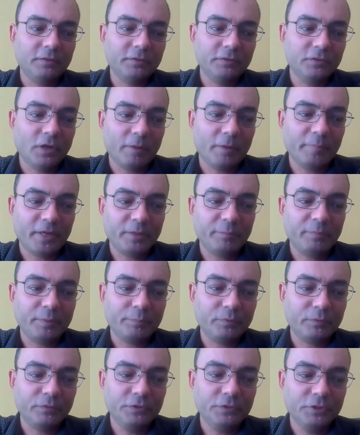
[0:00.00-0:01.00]
Not many
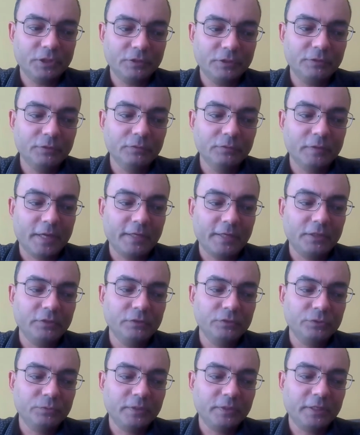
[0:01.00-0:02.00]
people know, and
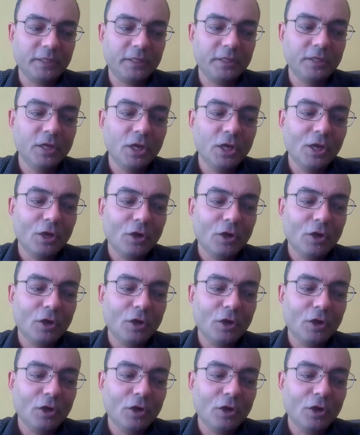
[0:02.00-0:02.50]
usually